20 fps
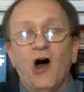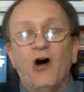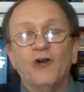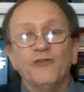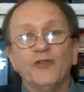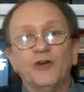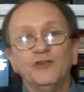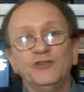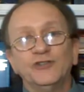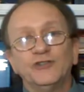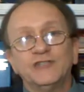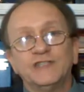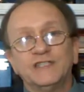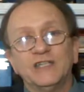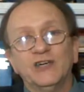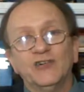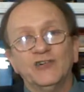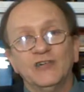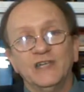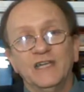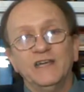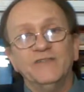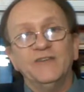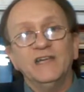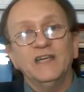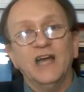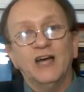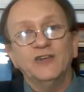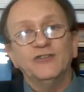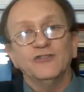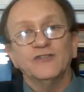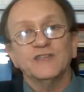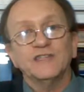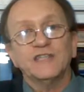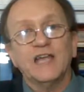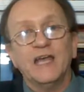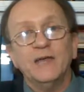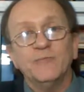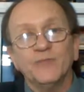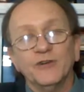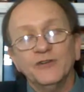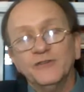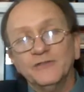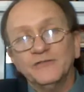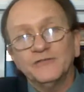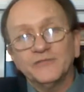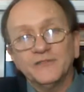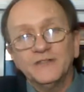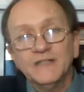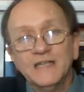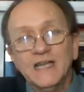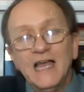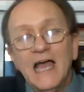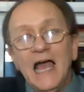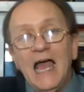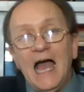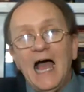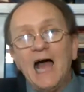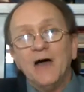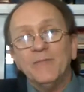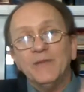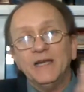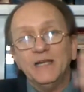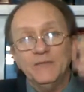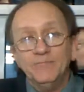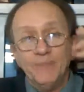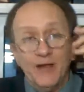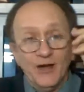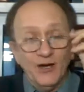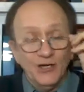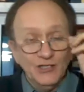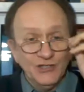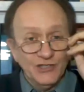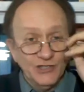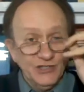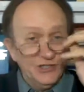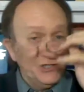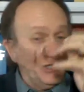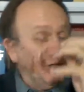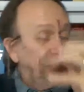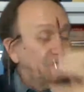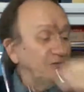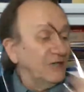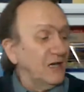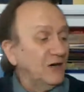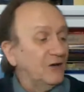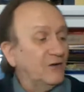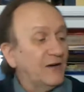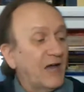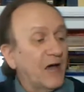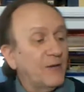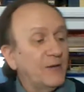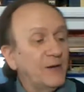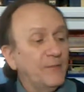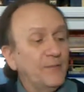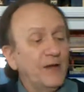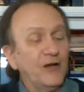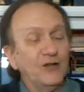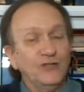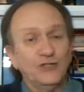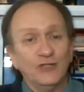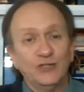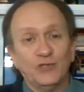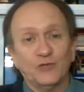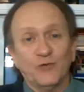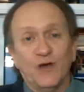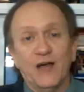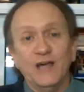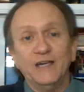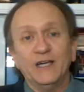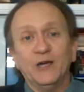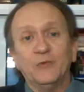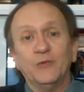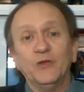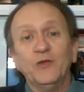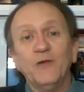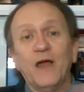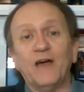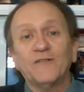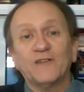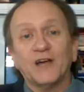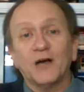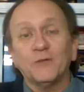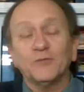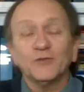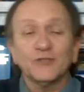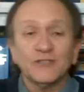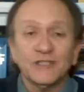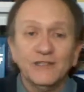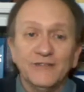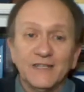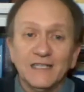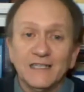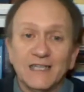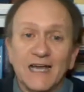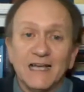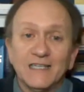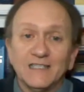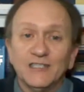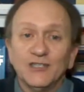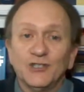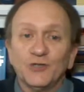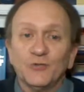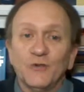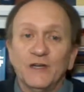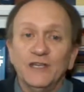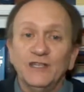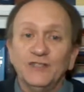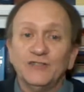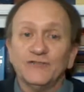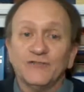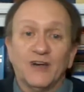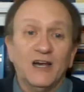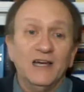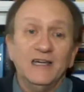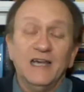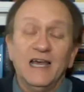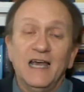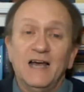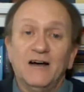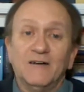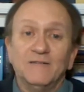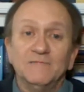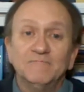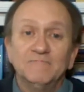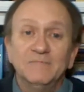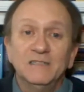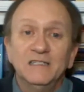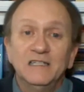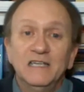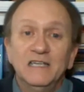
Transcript: although you're still living under the same roof. How many marriages do you know, and how many marriages do I know? Well, you have couples living in that situation right now.